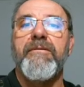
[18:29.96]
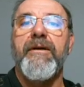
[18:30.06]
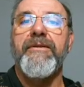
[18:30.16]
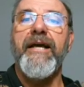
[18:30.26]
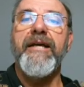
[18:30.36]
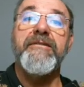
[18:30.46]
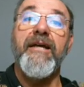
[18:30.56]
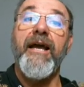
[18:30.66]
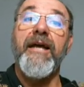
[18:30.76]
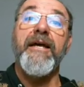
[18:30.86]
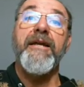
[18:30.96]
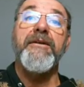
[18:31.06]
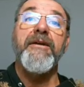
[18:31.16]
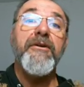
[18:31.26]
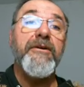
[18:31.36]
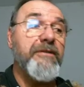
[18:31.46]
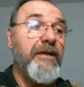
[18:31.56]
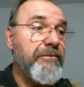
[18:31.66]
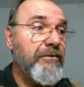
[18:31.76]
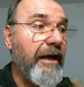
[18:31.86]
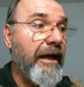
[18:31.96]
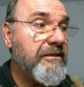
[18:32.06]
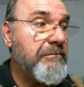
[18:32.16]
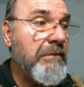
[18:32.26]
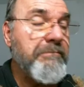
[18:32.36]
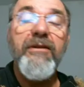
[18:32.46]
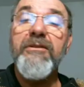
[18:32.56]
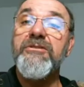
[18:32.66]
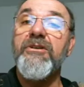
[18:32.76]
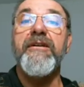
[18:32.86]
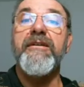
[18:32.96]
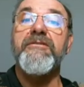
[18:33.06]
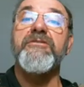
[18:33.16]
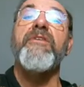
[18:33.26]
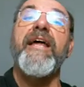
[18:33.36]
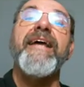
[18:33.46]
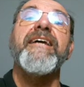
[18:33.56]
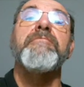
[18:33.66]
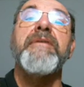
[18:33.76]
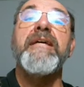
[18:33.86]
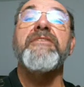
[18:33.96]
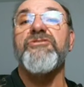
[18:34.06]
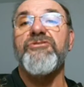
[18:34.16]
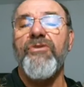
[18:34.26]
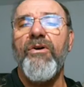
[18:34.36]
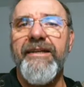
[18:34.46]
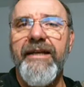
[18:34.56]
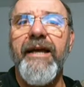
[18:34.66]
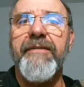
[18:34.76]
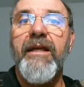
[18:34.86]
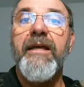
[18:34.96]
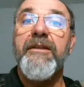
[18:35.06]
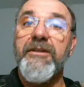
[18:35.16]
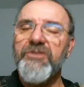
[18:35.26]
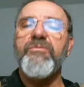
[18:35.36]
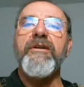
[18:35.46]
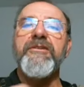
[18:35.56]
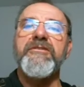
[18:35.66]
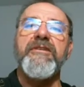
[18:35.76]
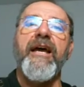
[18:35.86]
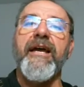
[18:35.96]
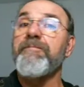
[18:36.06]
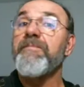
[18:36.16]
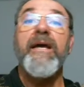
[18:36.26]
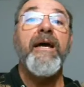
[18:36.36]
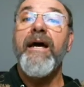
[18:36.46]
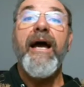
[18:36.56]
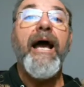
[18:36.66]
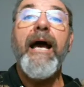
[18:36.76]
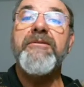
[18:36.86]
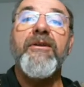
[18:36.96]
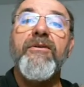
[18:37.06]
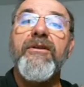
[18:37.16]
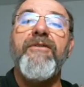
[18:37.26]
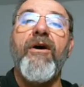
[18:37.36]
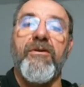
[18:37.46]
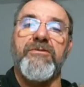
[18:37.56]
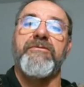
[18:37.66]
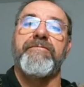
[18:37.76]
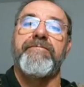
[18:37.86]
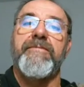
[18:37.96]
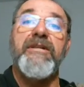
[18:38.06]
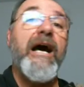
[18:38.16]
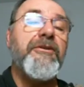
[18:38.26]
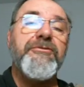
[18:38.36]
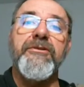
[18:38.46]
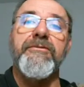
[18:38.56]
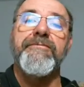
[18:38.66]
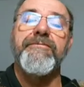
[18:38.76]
And they say that another temple has to be built so that it can be destroyed again. This is what they're saying. Absolutely false. Not true.